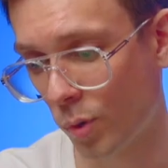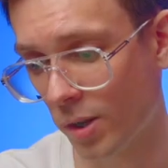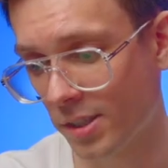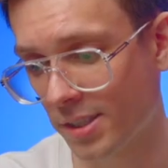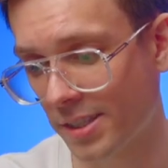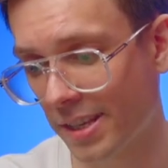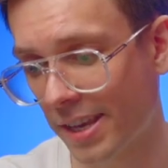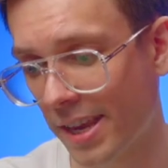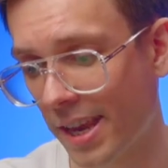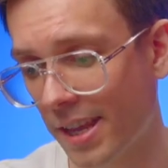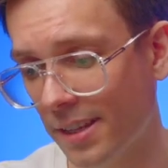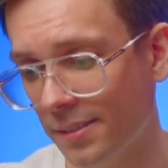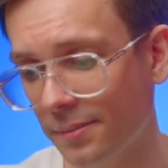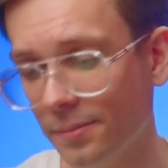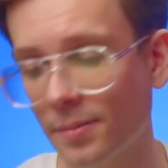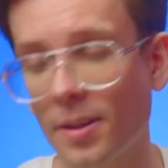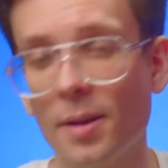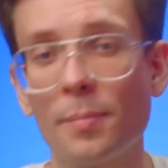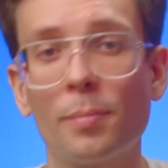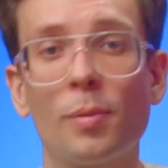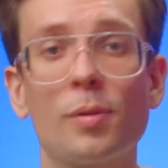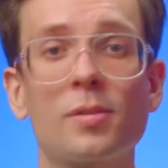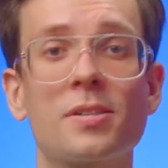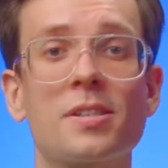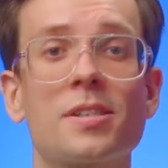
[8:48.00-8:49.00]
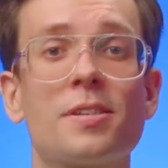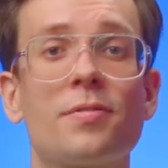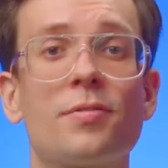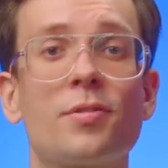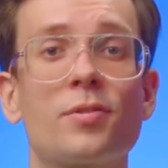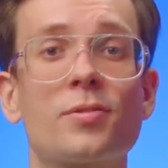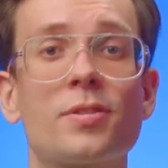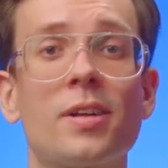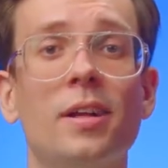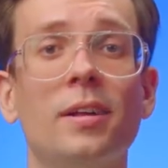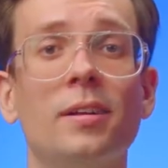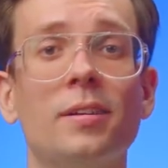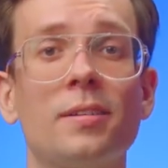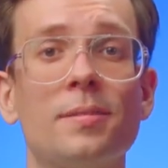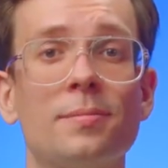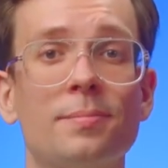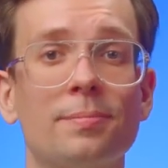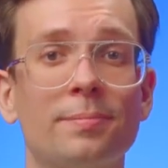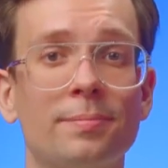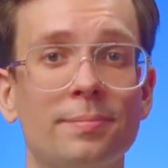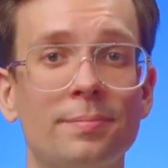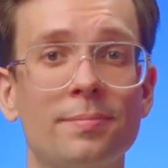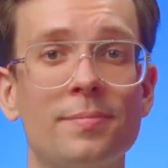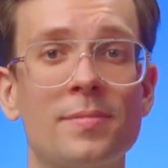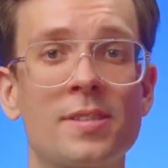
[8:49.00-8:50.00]
Once again, a positive result.
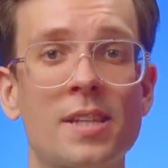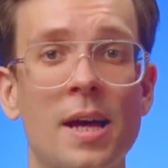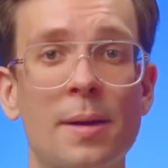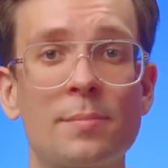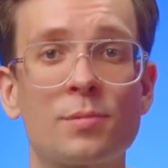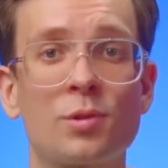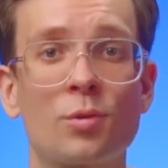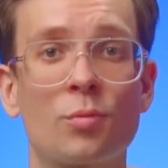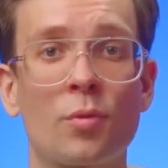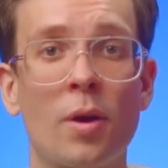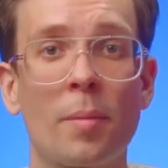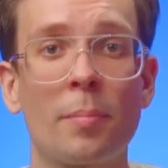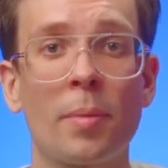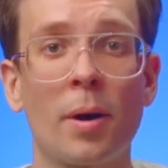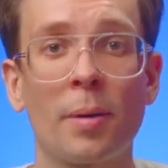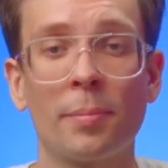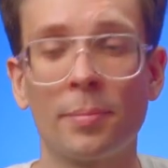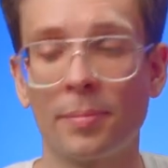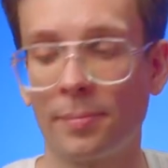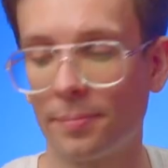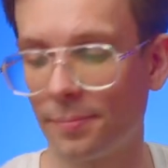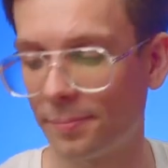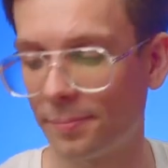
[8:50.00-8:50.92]
Time to wrap up.